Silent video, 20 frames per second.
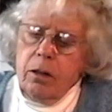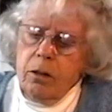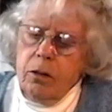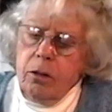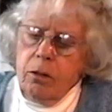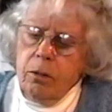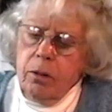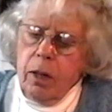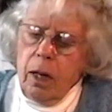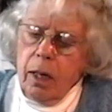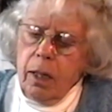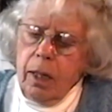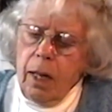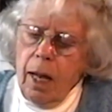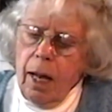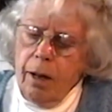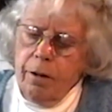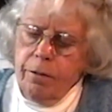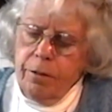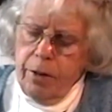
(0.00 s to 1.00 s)
do not
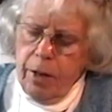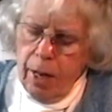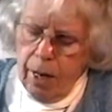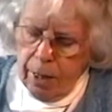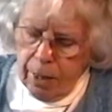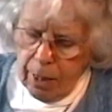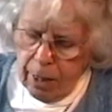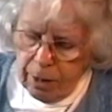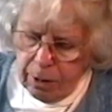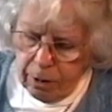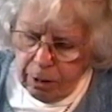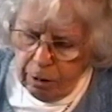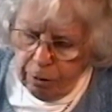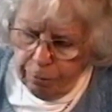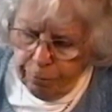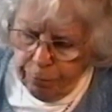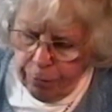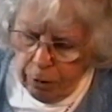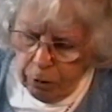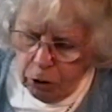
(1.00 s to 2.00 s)
have that as their
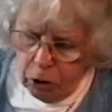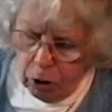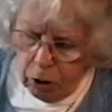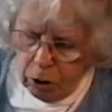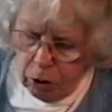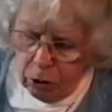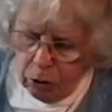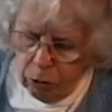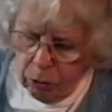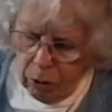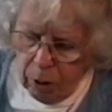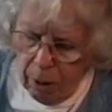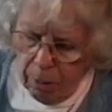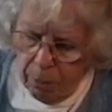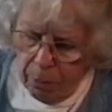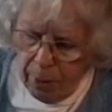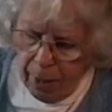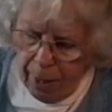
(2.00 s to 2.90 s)
function to come